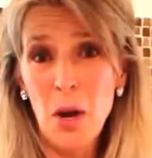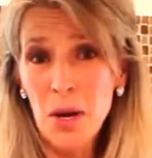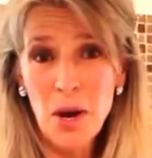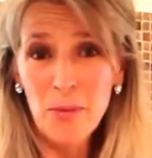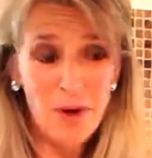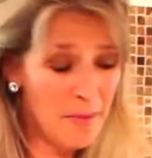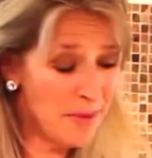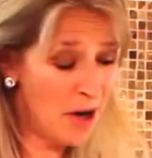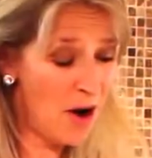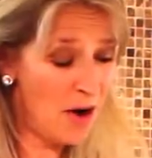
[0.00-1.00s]
No
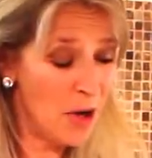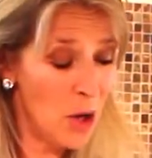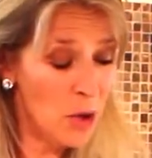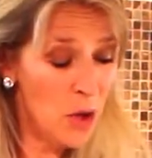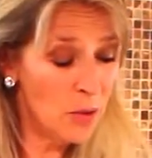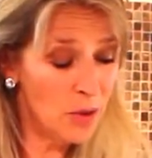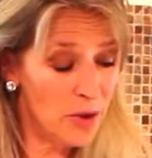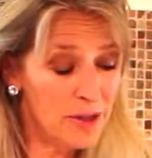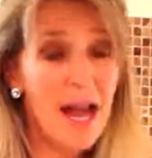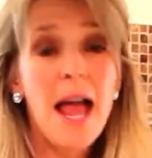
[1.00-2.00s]
problem at all, no
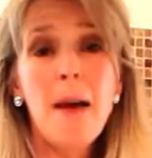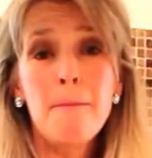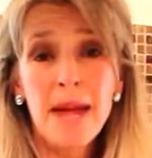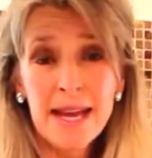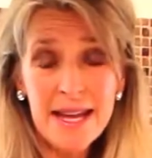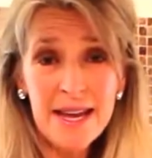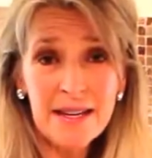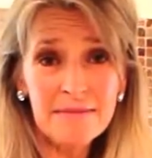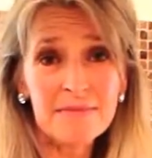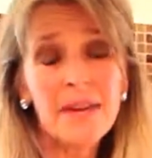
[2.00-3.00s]
rules.
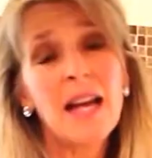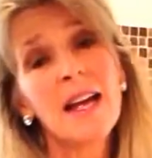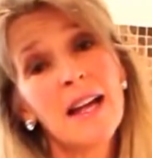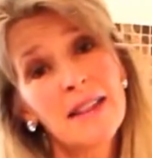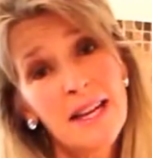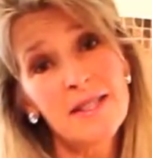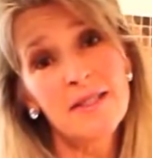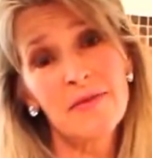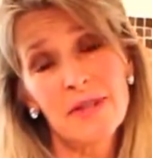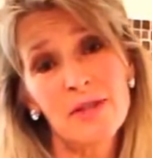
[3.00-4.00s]
Baking, that's a
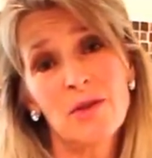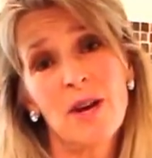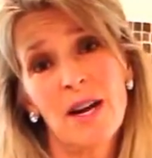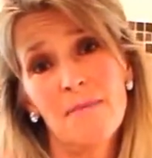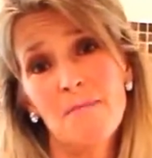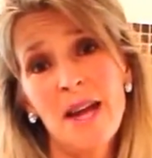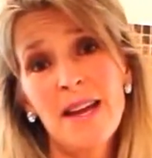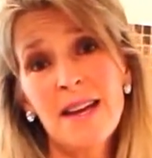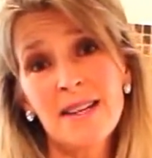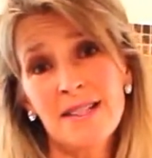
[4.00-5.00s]
different story.
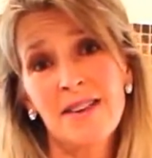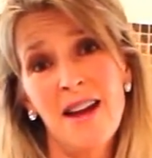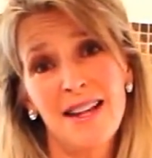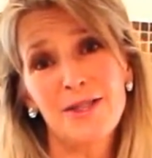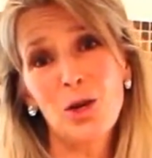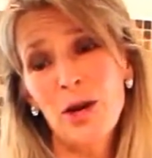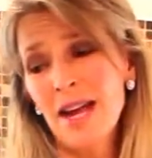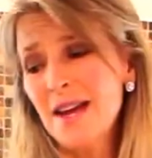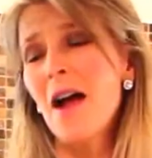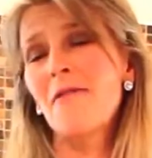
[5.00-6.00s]
Baking is science,
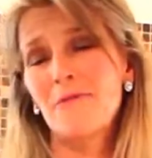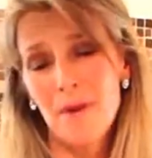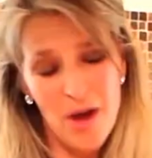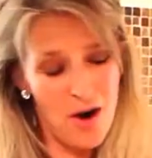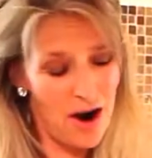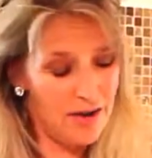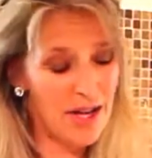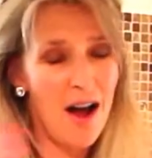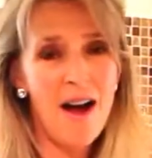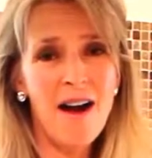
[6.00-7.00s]
cooking from the
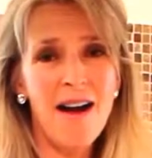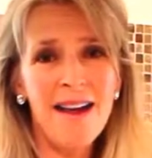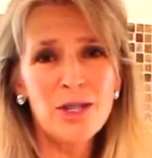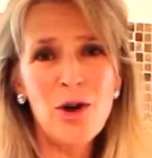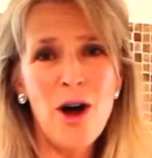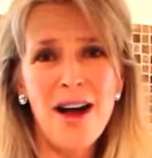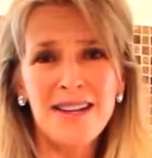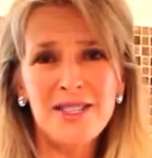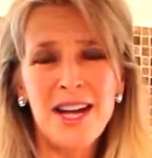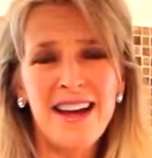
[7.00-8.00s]
heart. I
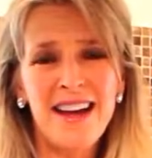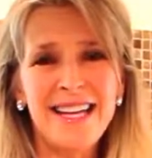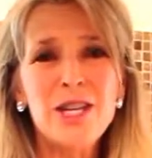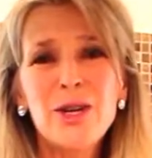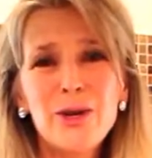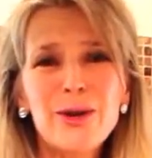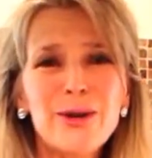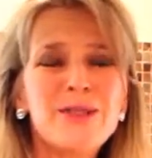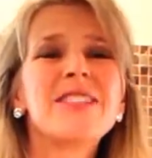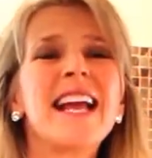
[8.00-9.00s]
taught
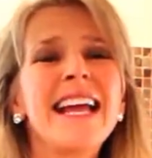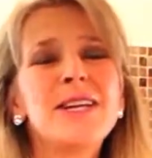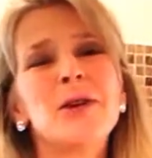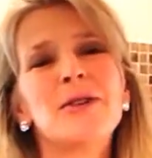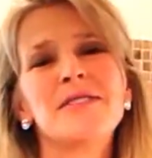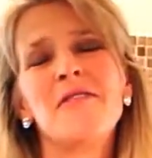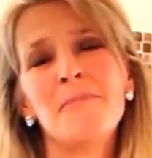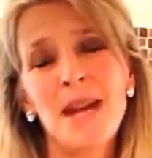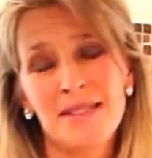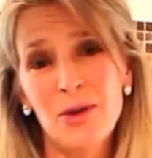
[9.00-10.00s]
years and years of
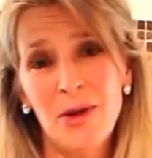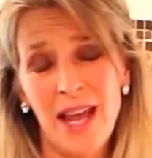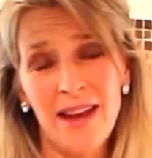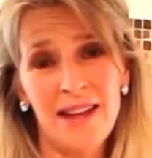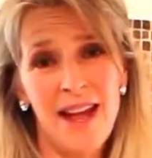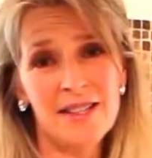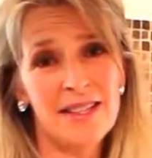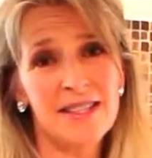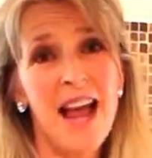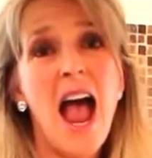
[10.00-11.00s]
men's cooking
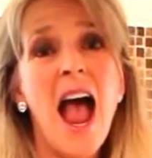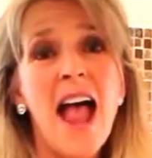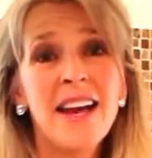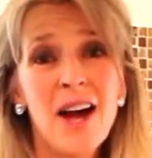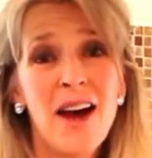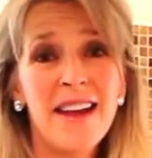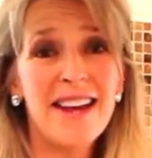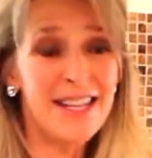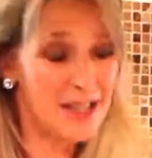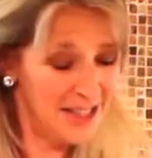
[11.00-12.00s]
classes, and
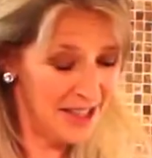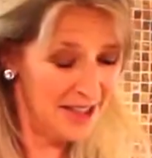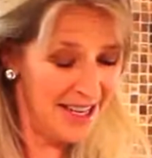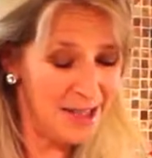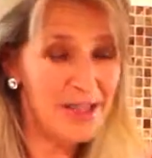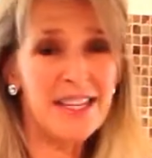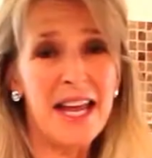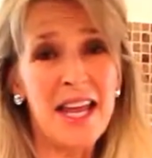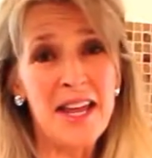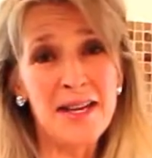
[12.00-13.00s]
I instilled this
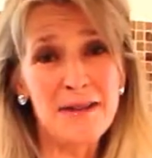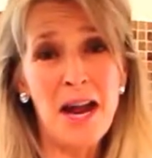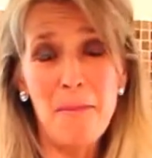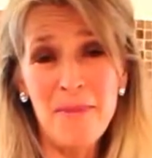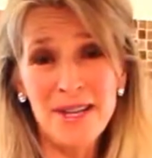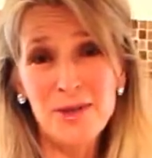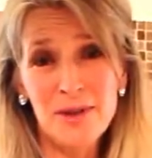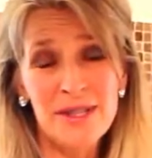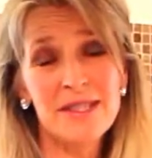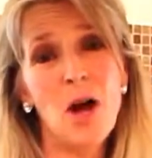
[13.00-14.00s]
in my
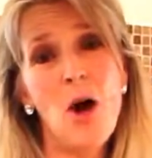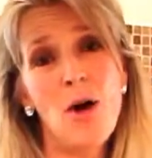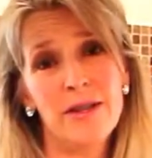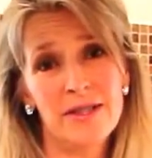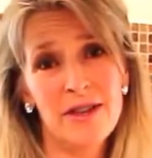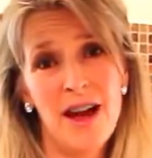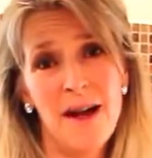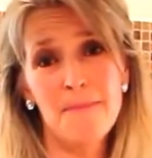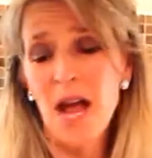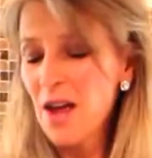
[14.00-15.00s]
students all the
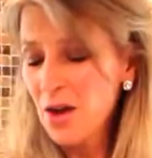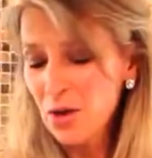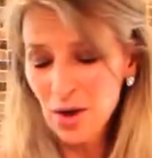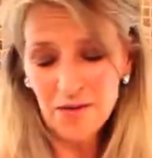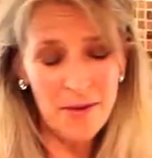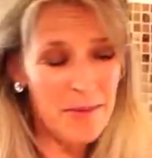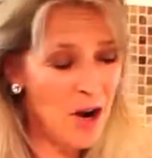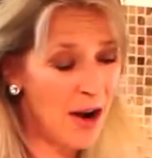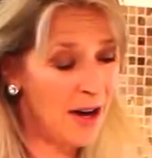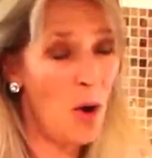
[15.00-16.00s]
time. Cook from the
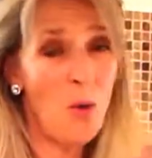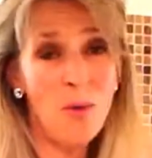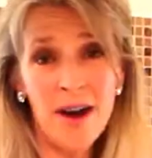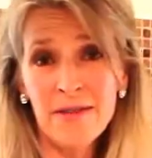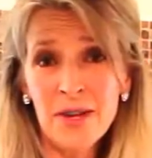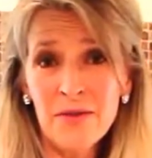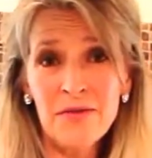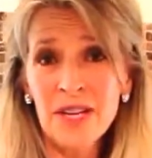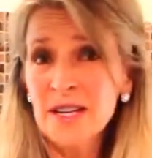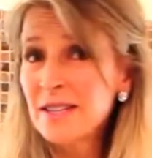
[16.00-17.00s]
heart. Whatever you
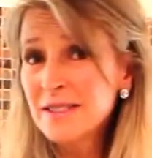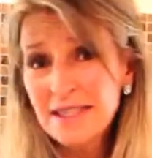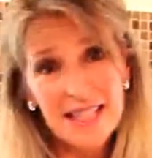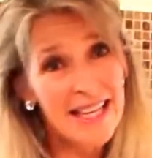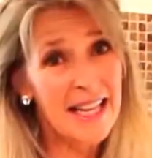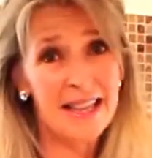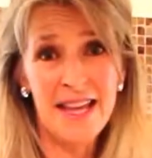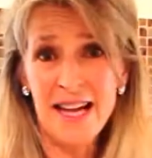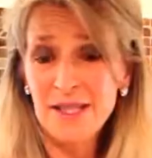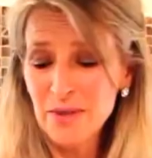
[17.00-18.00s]
feel,
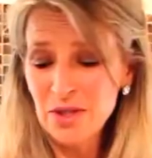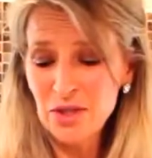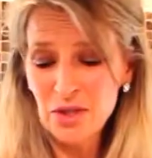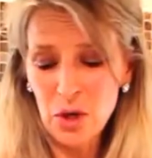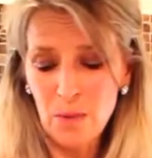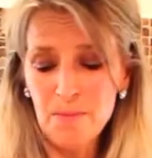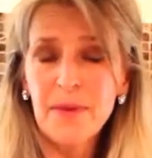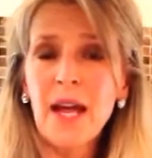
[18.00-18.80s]
that's what you do.